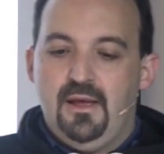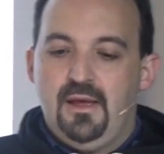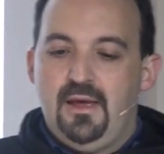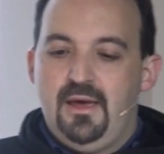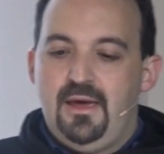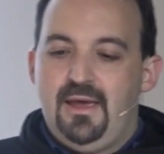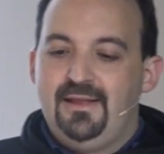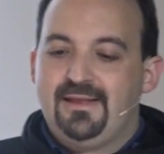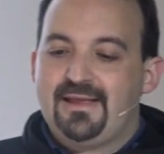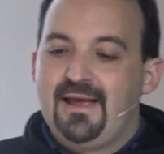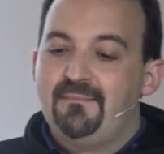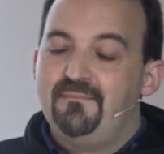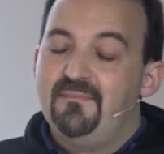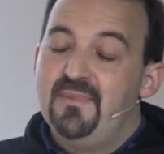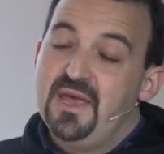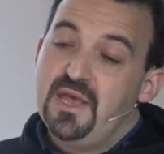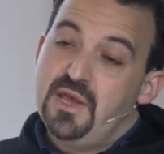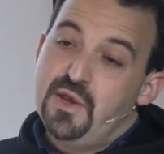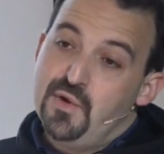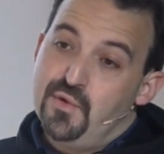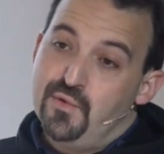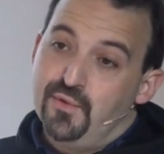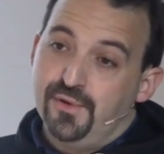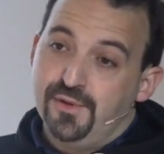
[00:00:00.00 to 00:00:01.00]
It can be
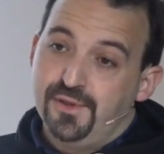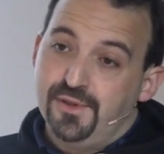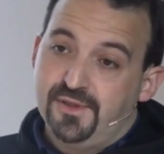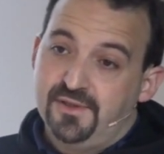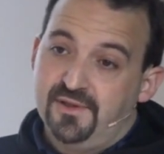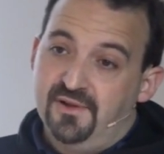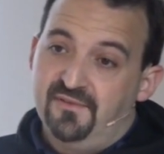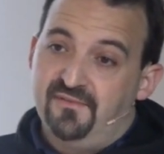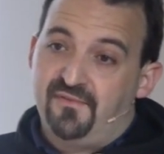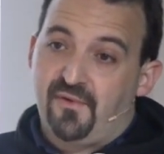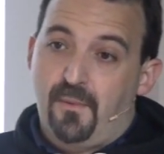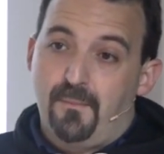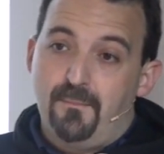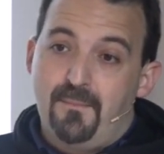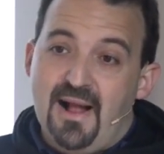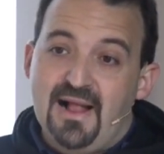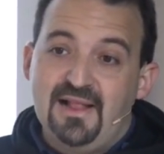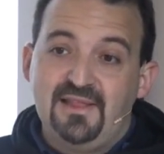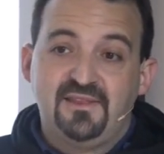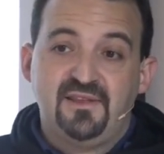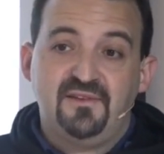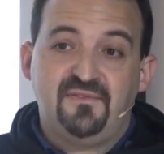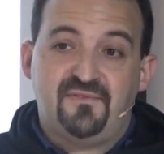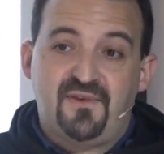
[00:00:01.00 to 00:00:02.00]
used for
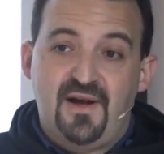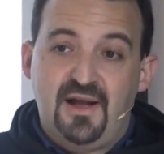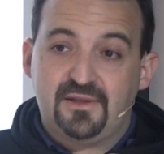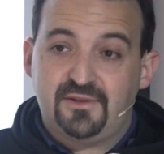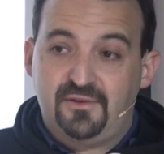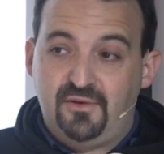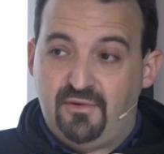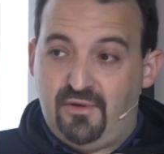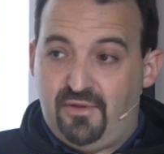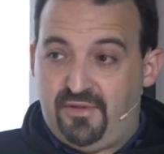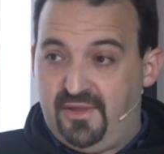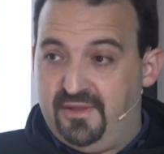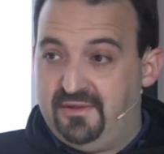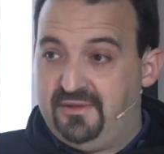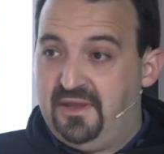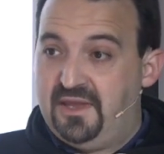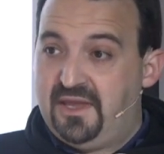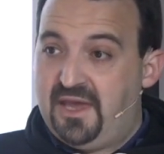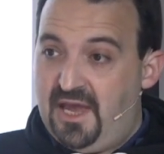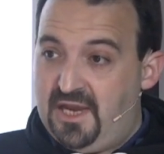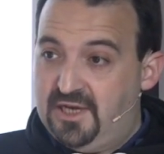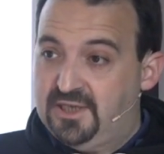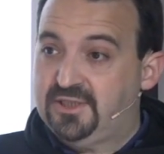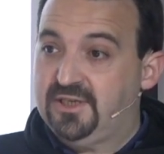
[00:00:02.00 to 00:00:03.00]
multi-factor
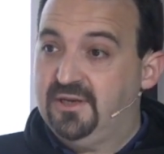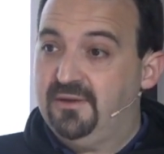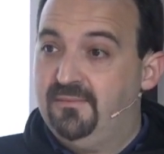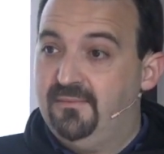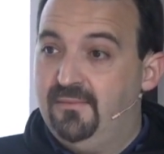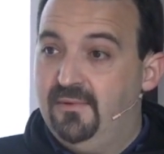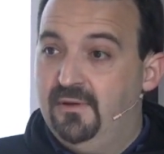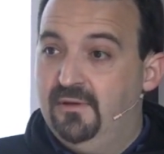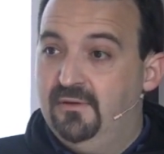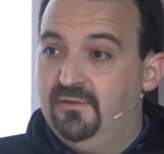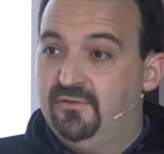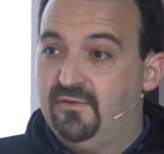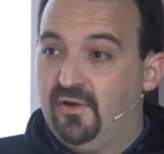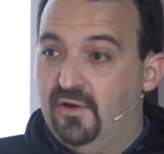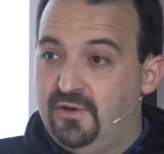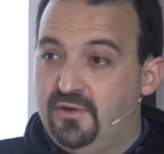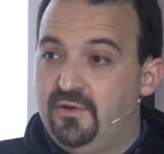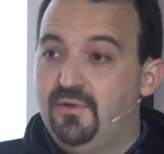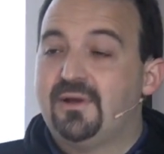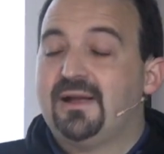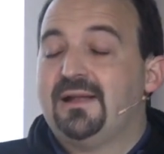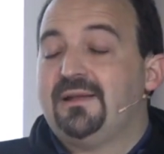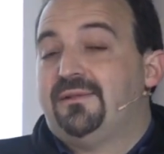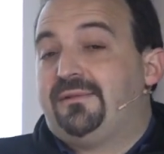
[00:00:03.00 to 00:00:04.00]
authentication, so
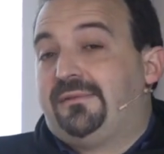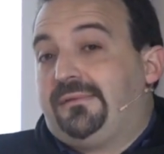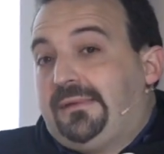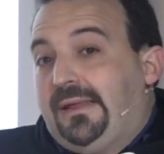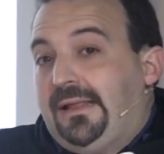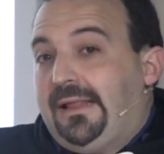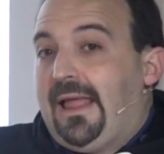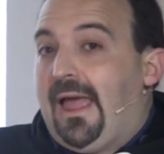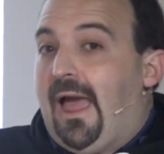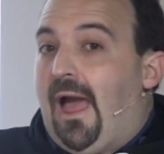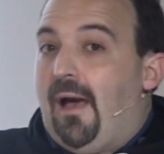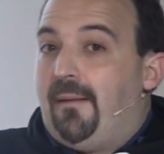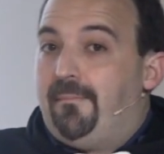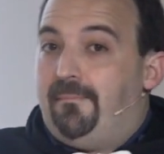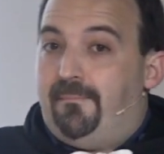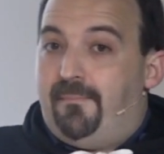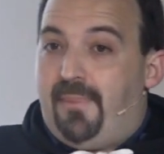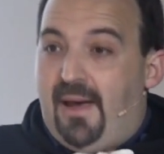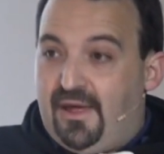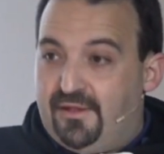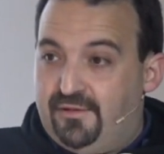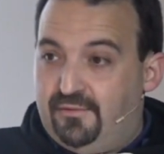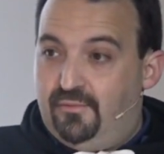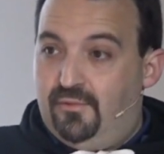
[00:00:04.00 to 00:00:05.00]
you can still have
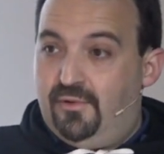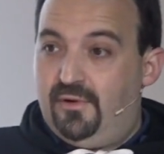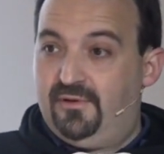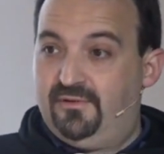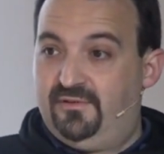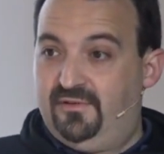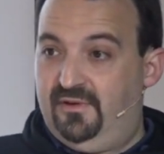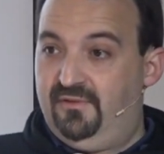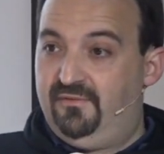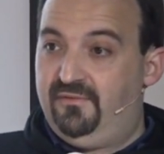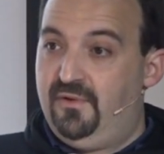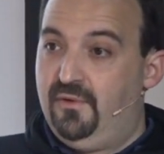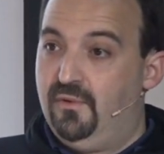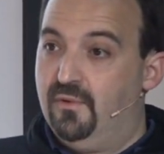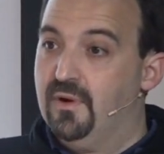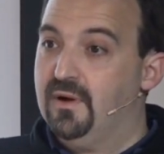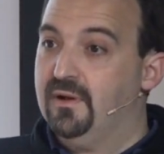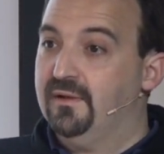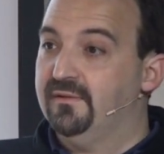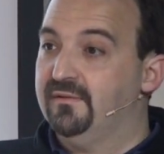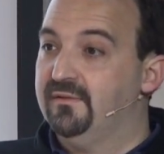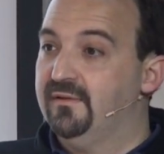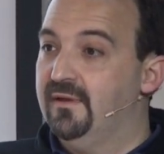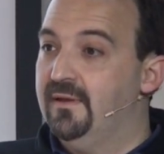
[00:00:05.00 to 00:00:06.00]
passwords if you
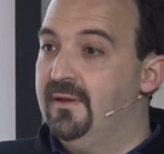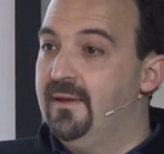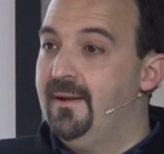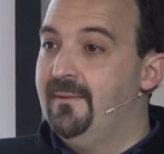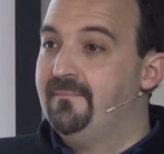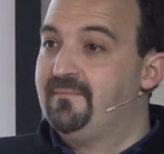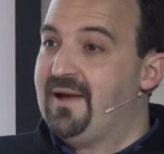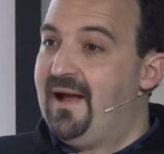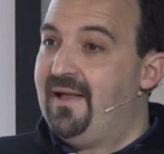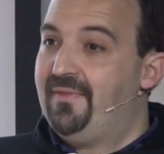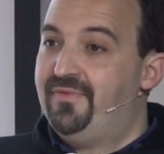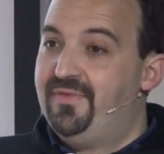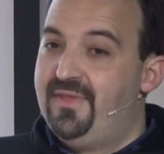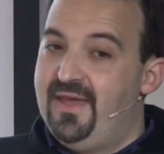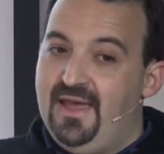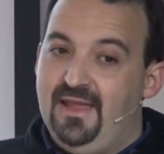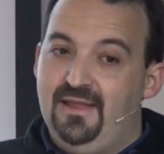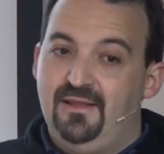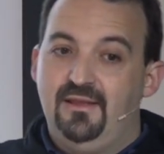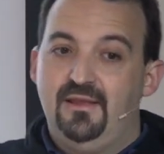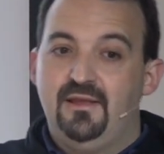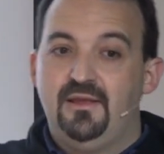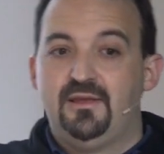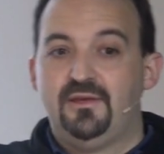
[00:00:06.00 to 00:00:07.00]
want, and
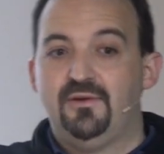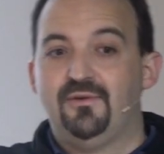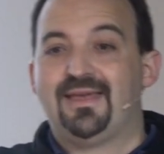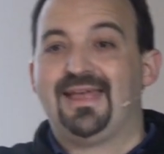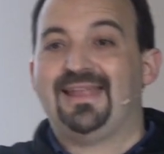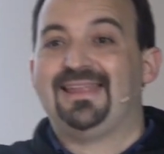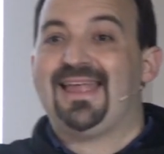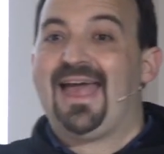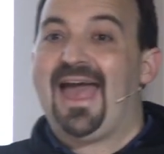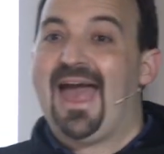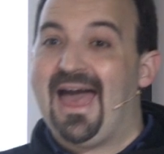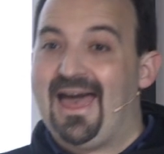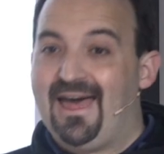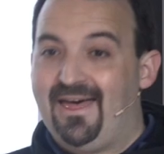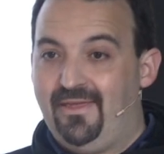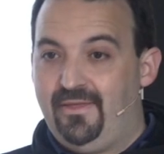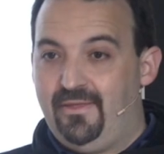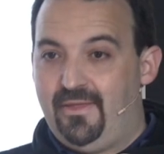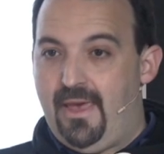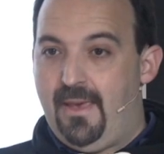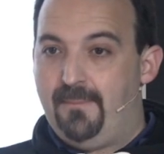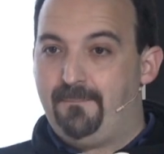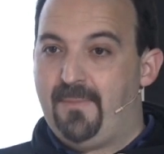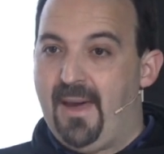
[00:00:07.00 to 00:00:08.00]
then you can add
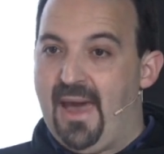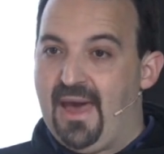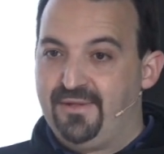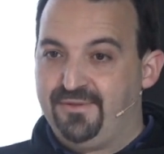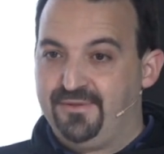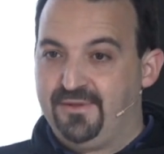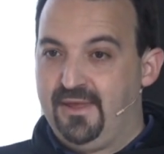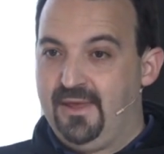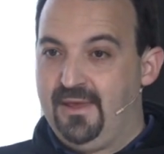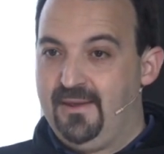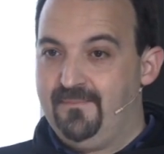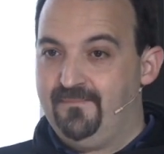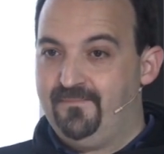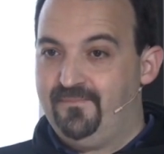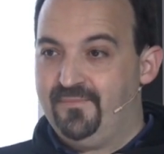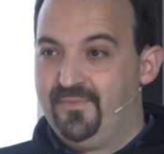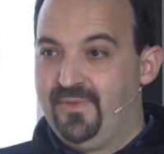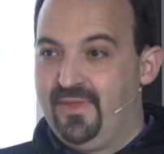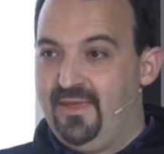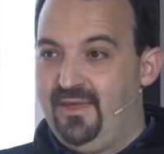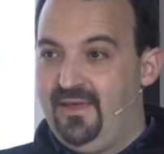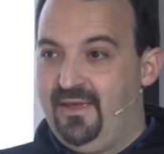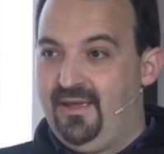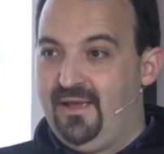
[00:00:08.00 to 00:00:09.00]
a passkey
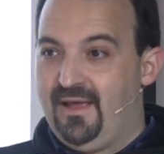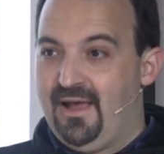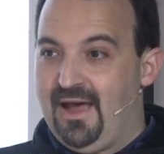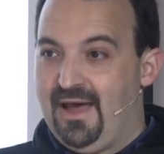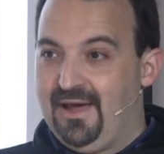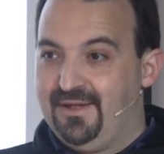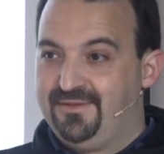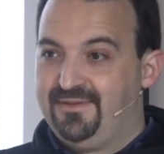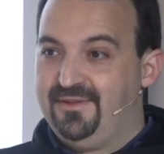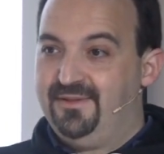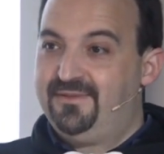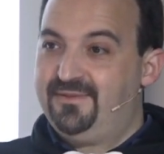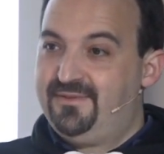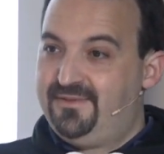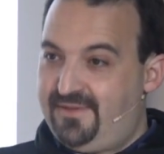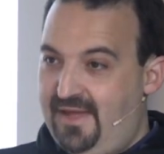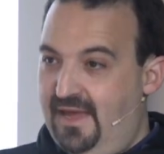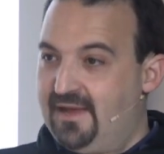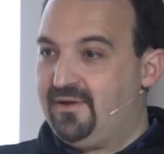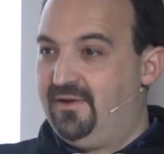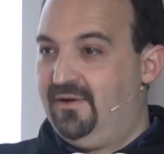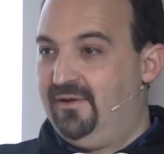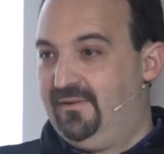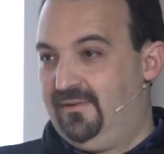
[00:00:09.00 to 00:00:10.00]
as a
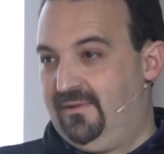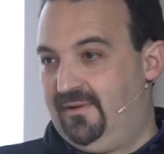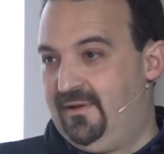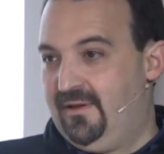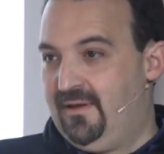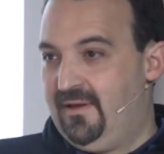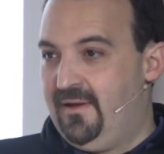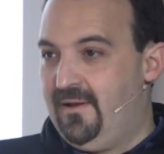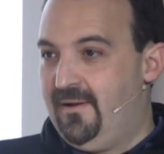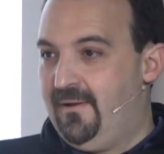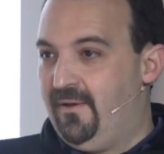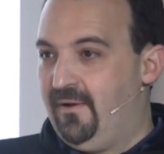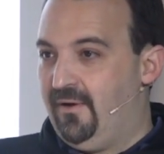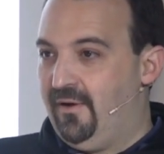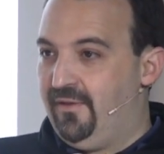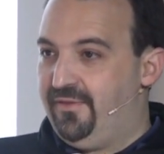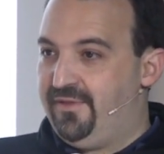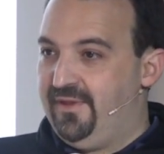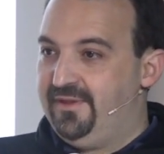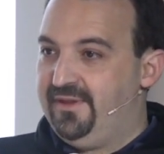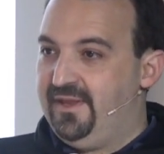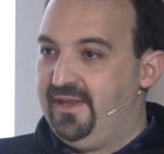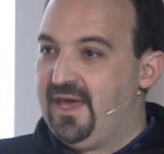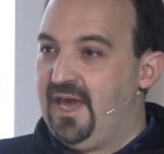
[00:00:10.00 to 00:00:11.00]
second
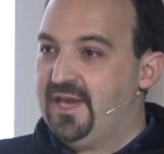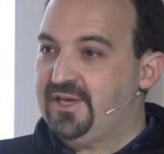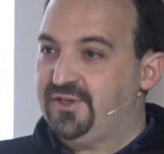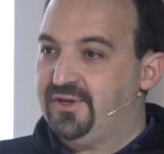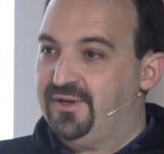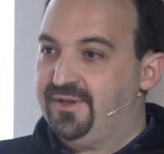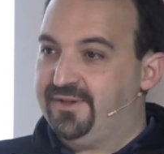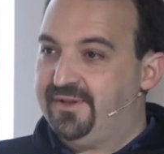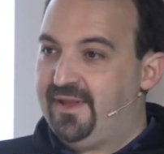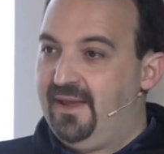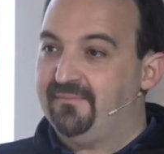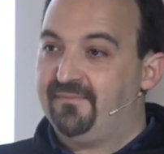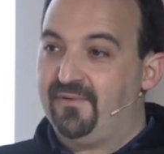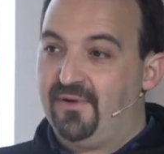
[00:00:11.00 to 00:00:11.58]
authentication step.